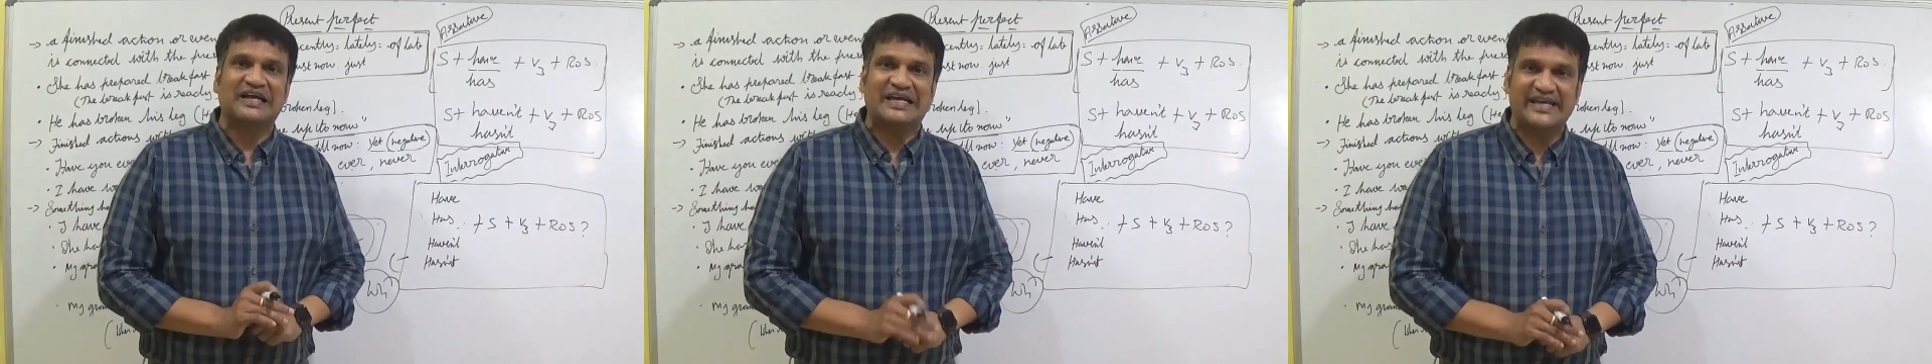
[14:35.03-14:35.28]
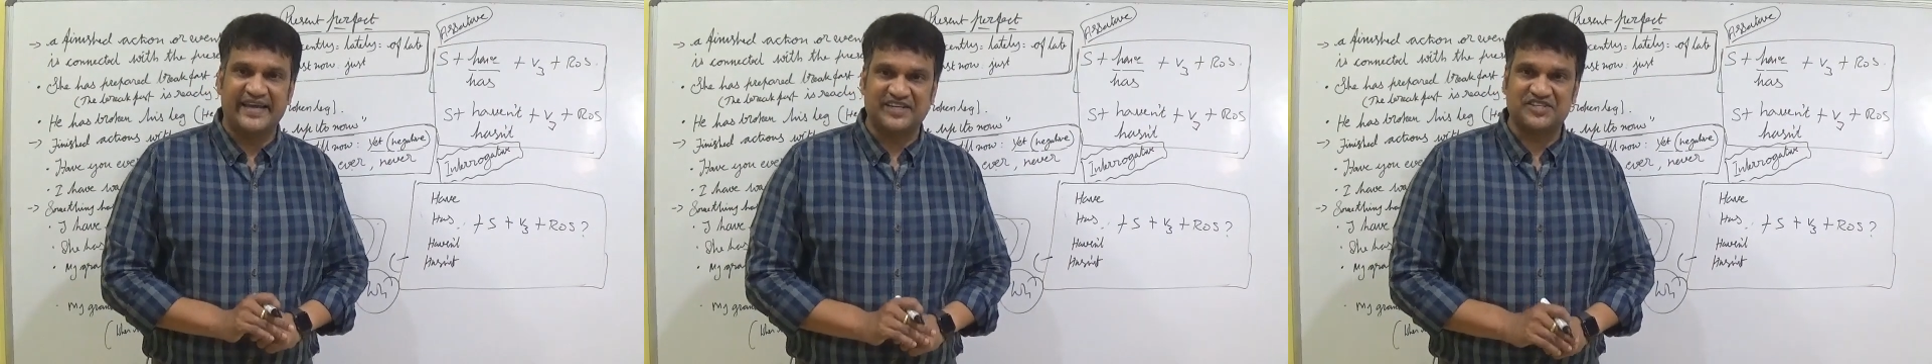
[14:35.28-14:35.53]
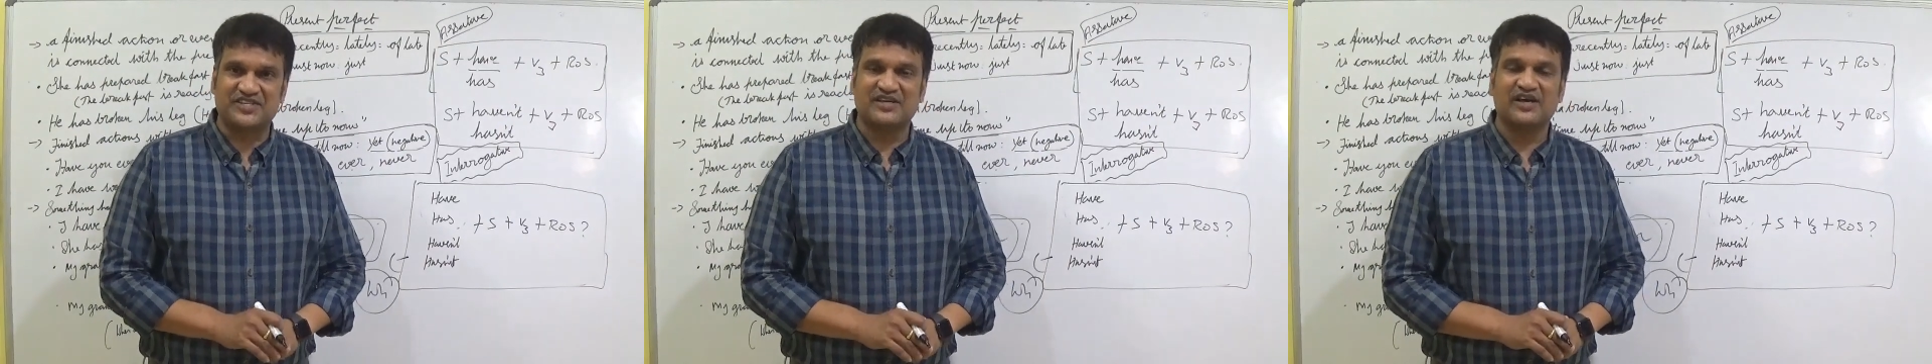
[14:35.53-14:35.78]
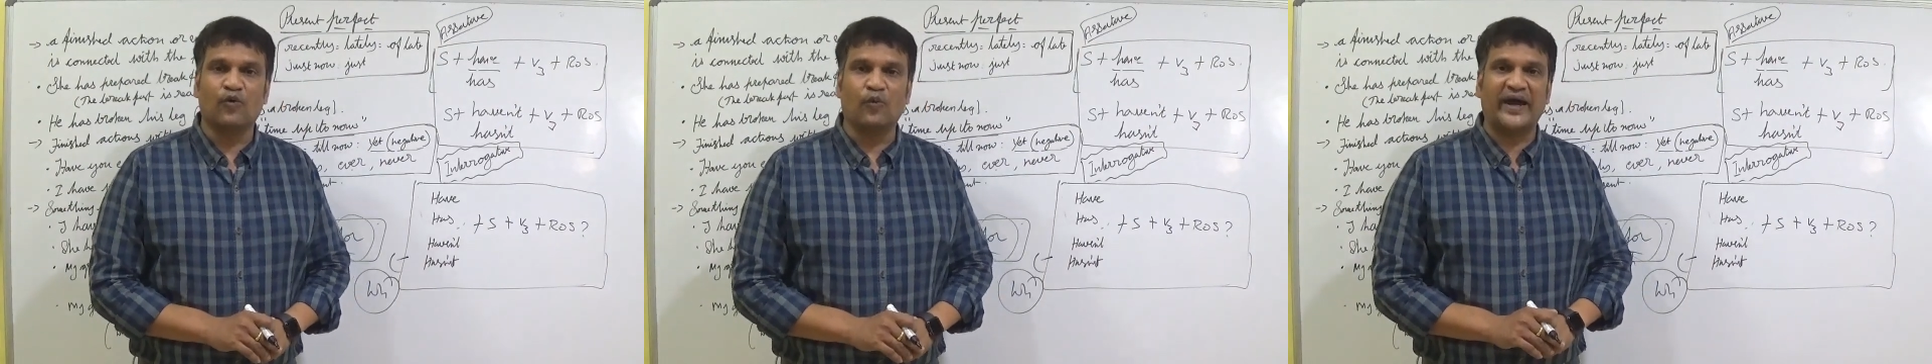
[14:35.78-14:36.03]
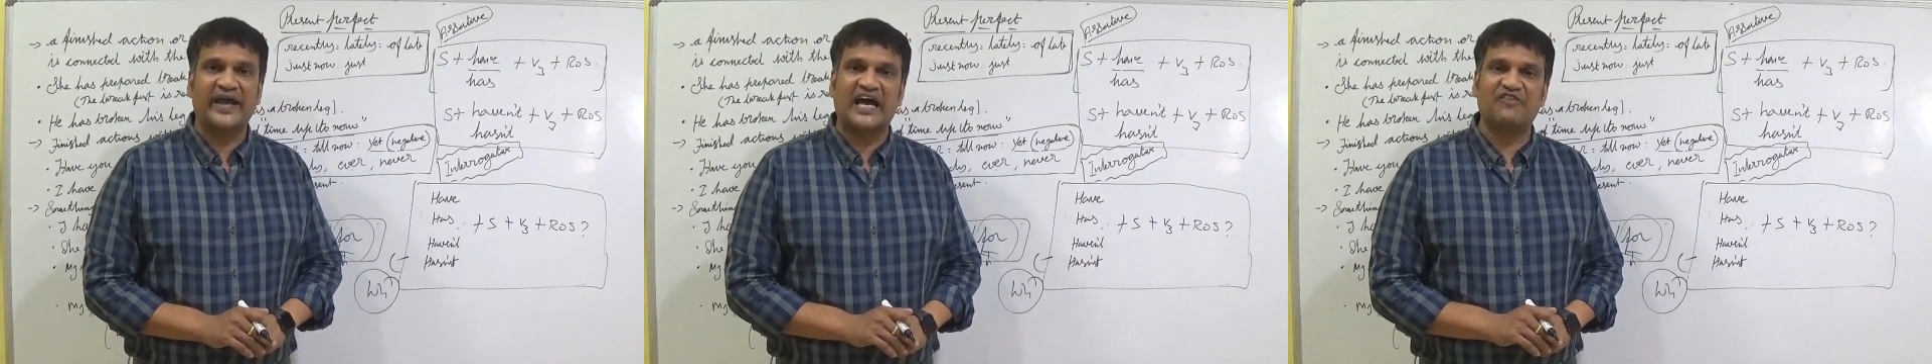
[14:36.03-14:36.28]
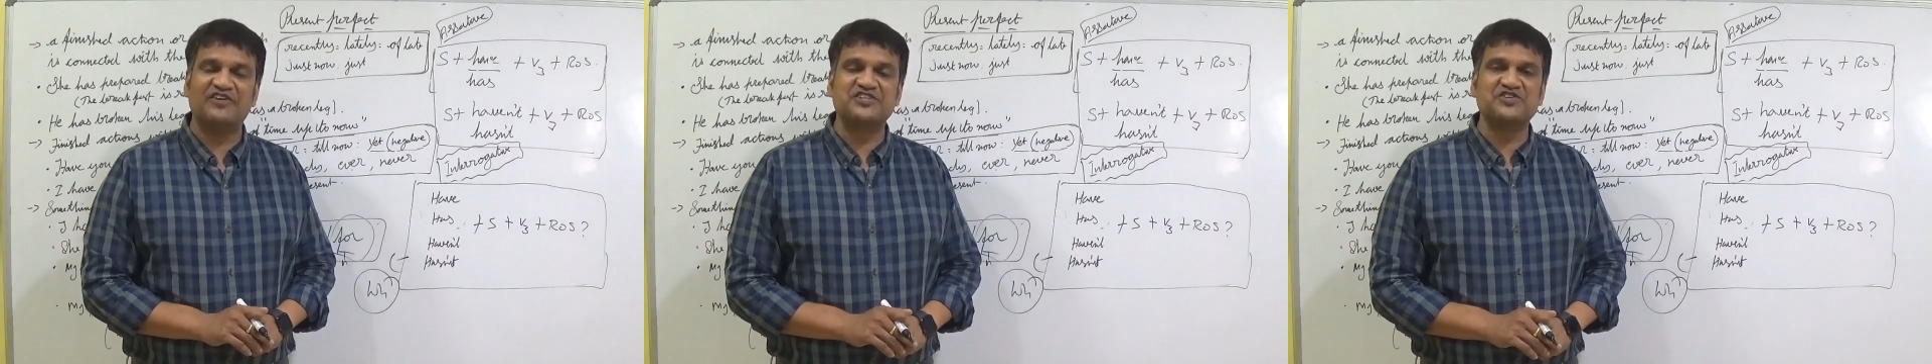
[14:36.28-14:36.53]
yet? Why
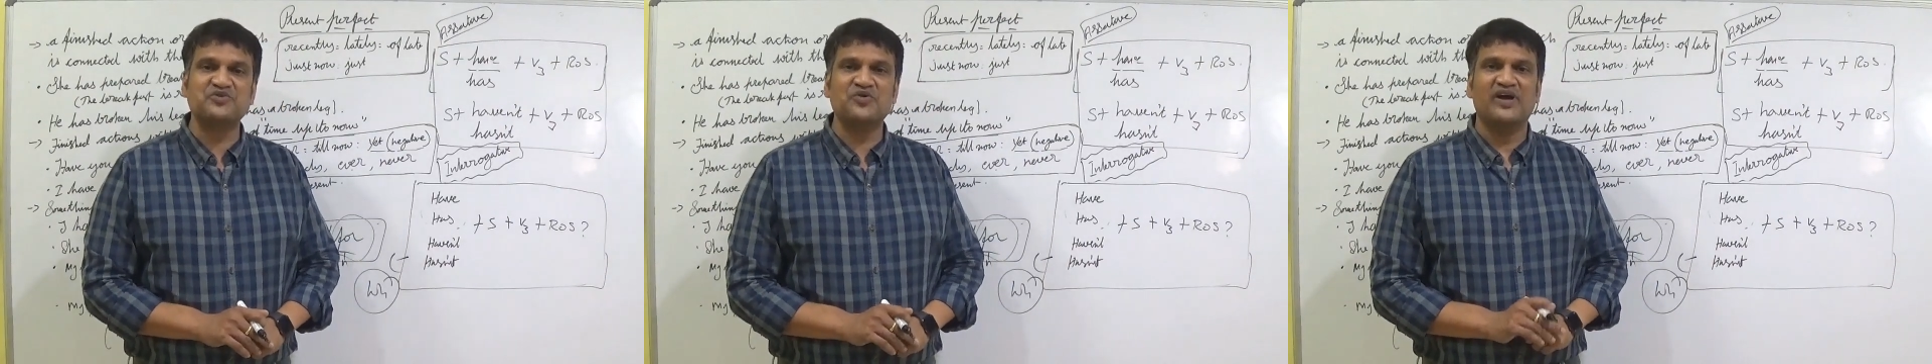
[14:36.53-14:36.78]
haven't you